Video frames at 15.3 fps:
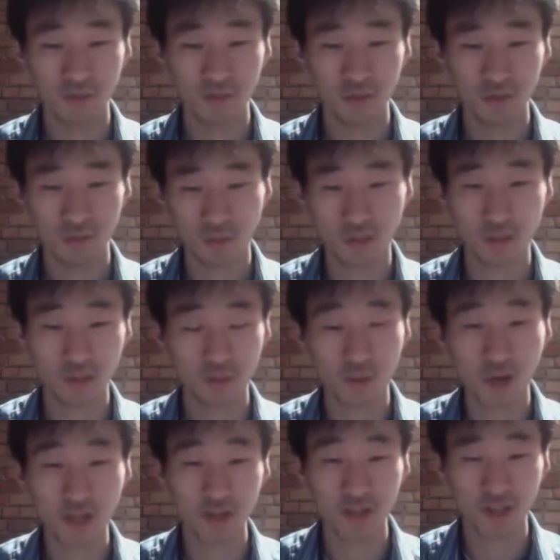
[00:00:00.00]
very
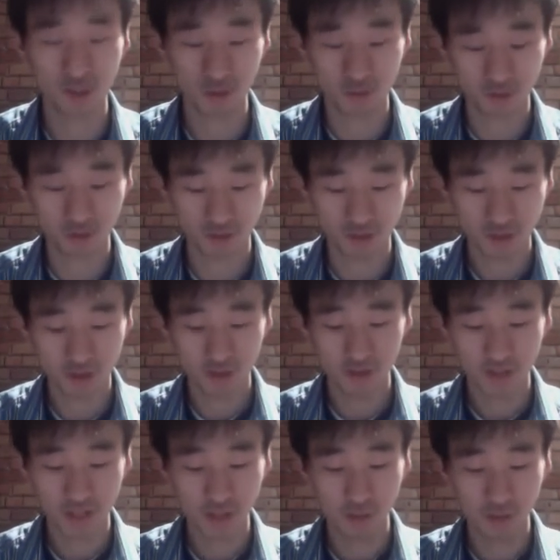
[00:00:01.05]
widely used
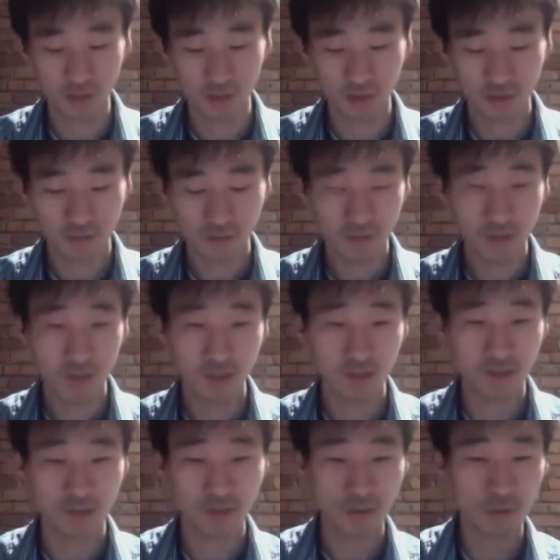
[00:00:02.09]
language, and it
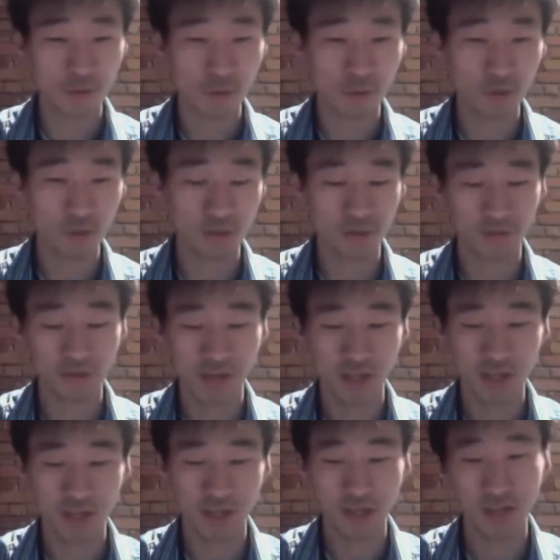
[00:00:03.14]
is so important, in fact,
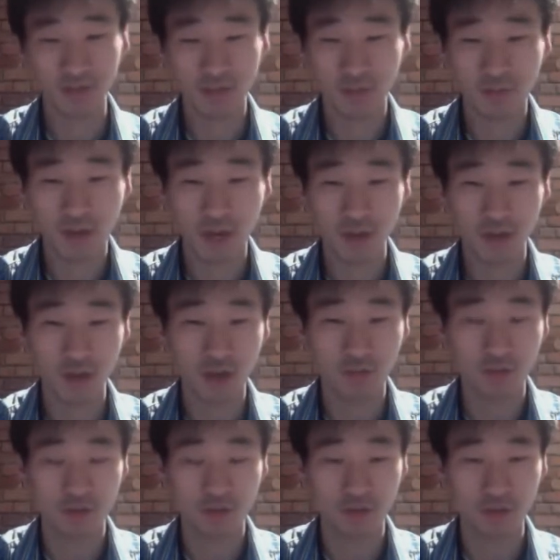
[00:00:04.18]
that in my job
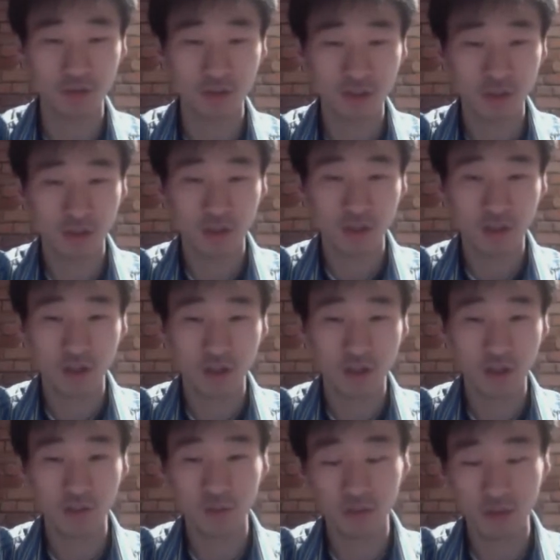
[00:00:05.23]
search uh,
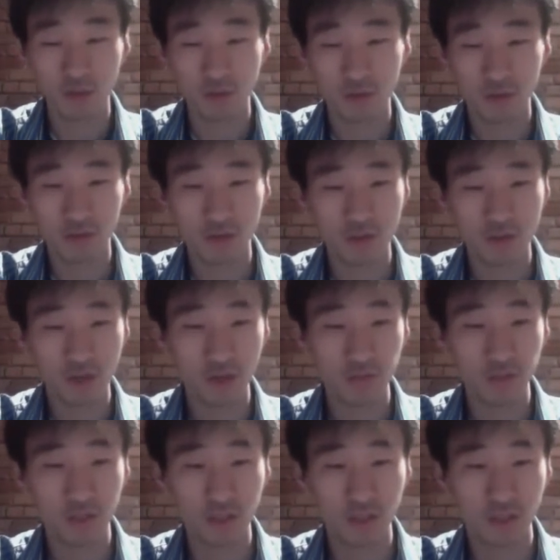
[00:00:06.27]
when I was job
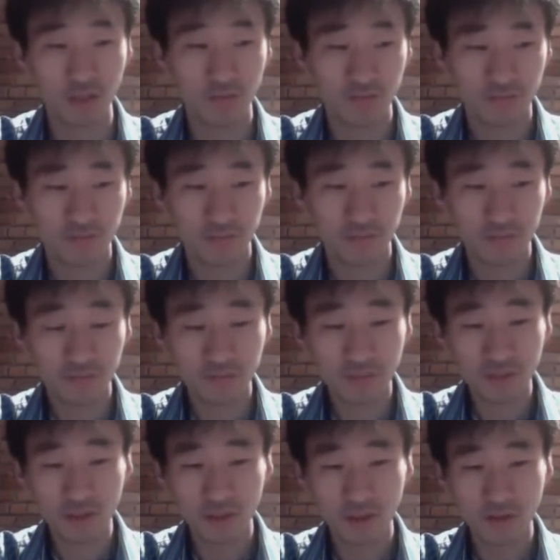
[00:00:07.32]
seeking,
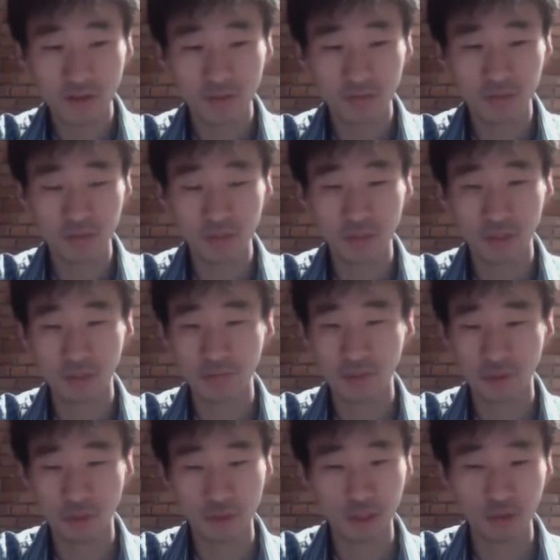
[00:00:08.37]
pretty much
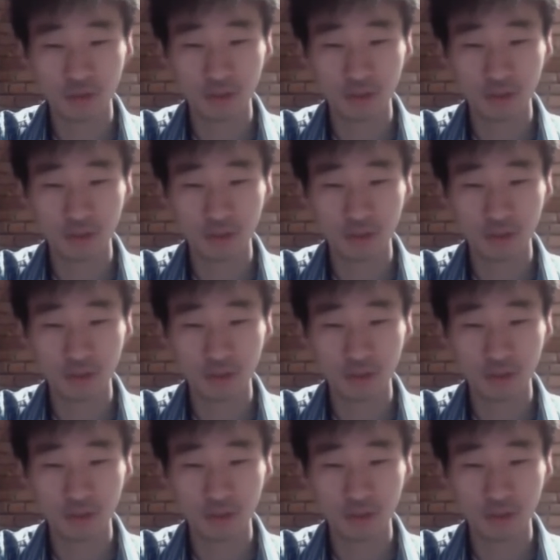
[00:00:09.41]
majority of the